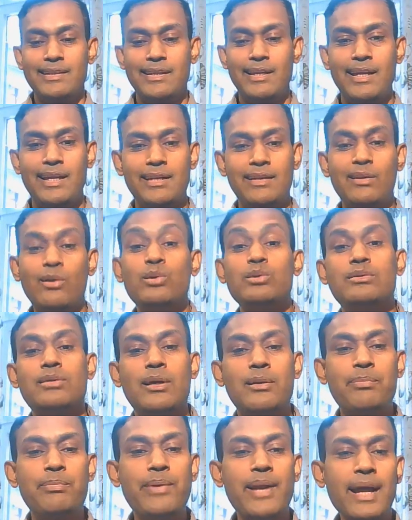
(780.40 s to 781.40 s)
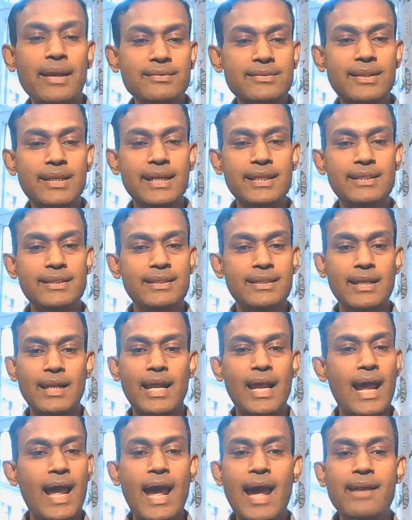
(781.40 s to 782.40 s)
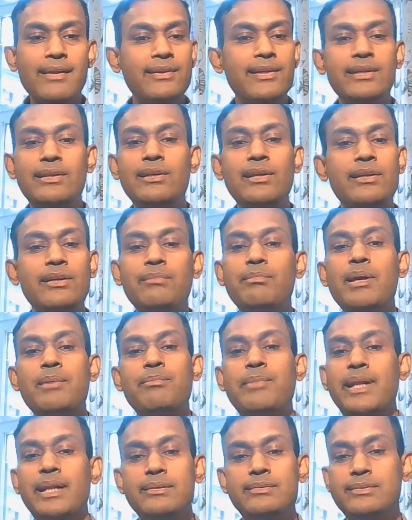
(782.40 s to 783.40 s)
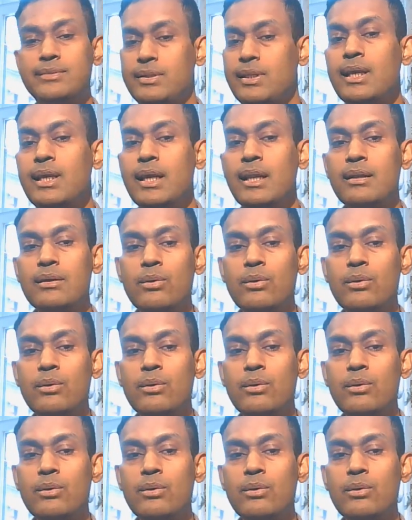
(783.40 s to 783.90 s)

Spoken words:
and no surprise that I did not remember a single